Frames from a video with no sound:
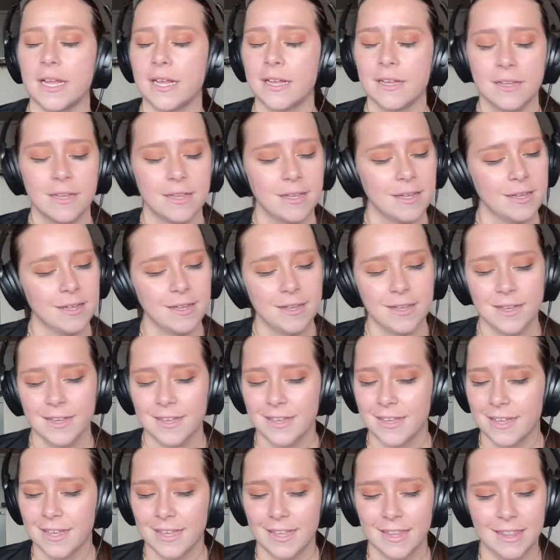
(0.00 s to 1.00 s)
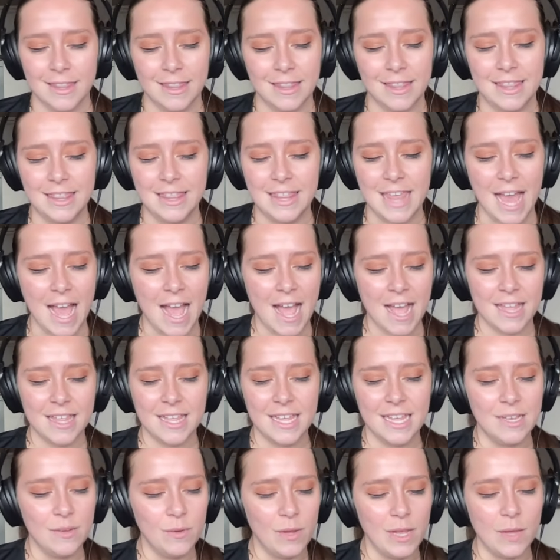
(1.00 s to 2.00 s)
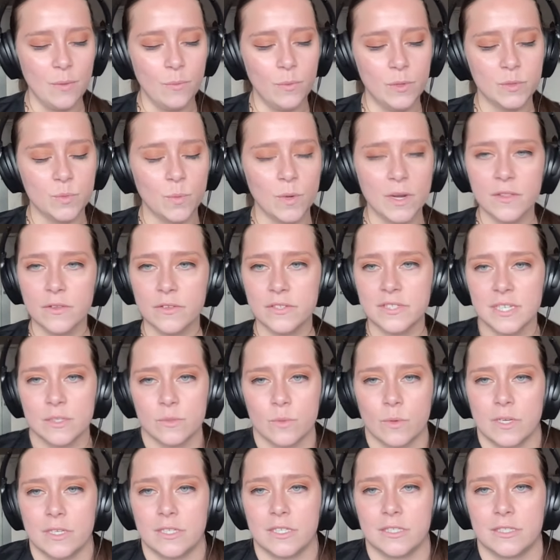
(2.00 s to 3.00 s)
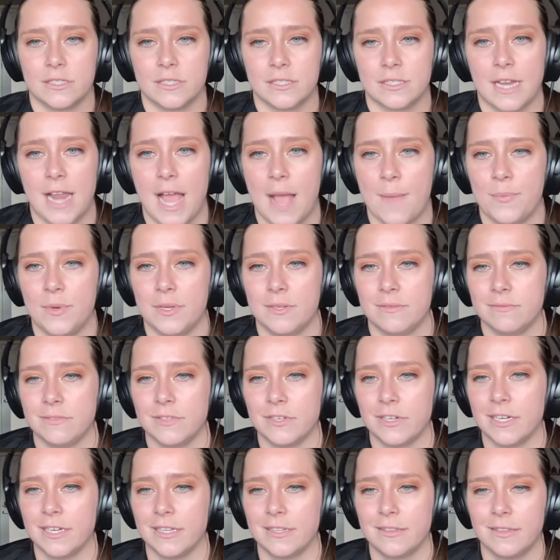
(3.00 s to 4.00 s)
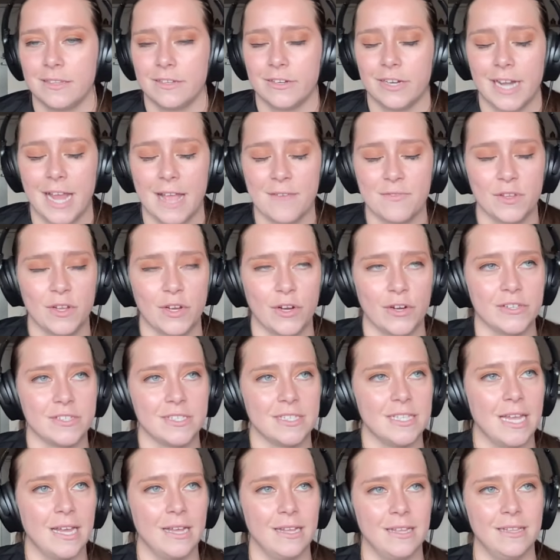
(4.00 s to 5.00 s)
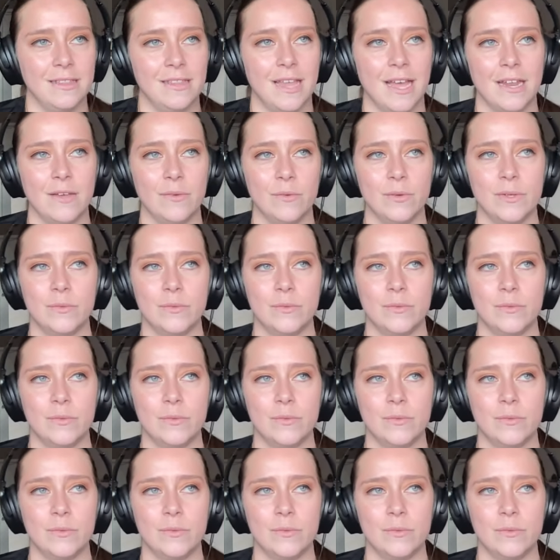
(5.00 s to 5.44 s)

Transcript: like, that it was one of those things where it's just going to happen. They're going to have the curse, and that it